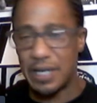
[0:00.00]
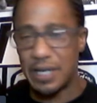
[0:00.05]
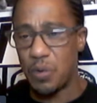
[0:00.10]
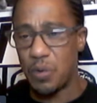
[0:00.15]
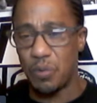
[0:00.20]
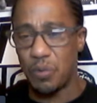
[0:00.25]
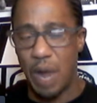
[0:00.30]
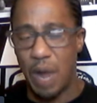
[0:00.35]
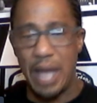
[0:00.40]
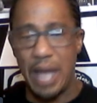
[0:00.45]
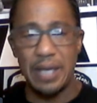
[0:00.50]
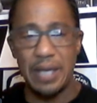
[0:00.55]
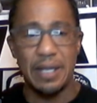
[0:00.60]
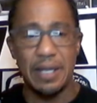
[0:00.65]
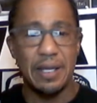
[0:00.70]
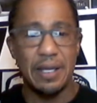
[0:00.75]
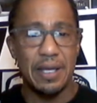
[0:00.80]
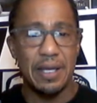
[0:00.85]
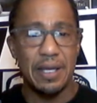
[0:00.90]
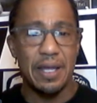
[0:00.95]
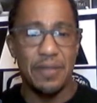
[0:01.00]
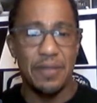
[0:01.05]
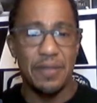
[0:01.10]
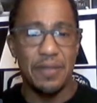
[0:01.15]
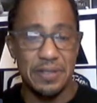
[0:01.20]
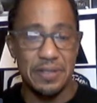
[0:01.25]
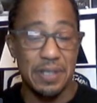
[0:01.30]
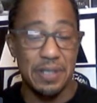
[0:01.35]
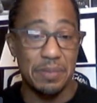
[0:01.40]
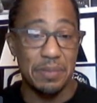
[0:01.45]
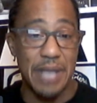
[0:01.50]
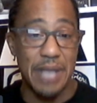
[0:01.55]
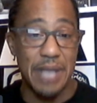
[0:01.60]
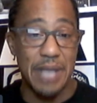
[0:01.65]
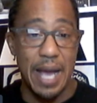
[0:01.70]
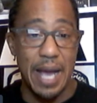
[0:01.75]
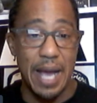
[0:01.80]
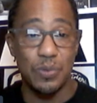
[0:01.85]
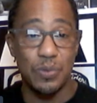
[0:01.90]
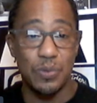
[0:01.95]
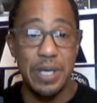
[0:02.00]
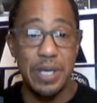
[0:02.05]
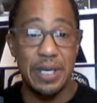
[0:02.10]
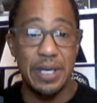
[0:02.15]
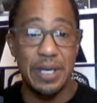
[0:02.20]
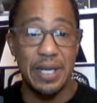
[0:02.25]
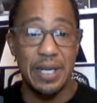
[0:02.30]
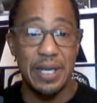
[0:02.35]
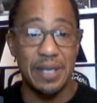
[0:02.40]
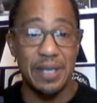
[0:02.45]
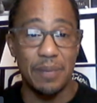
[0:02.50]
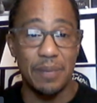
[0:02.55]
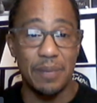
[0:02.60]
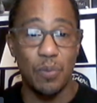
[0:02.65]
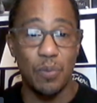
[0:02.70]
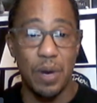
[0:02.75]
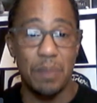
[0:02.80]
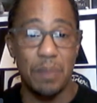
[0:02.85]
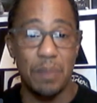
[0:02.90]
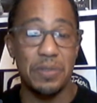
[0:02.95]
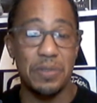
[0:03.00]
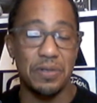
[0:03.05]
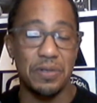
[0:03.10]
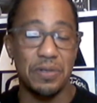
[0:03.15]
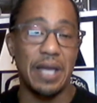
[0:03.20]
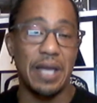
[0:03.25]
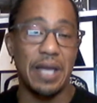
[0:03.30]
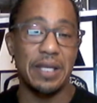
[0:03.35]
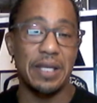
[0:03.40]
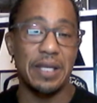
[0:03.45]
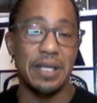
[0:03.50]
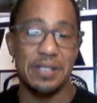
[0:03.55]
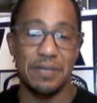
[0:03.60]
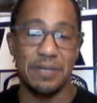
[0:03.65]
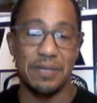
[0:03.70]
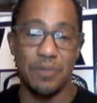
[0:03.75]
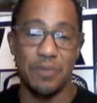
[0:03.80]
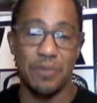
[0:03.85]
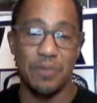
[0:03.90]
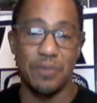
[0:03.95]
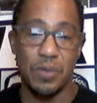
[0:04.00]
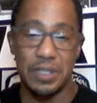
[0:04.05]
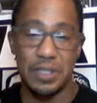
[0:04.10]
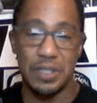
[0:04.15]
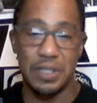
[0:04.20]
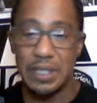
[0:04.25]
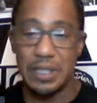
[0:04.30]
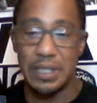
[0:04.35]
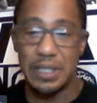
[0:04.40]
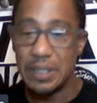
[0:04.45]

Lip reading: of going right, then sometimes we can end up where Mr. Kelly is, unfortunately.